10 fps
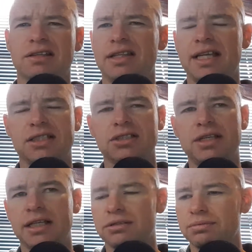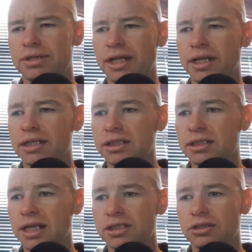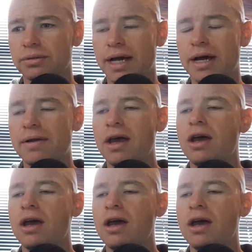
that's ridiculous. That's too hard.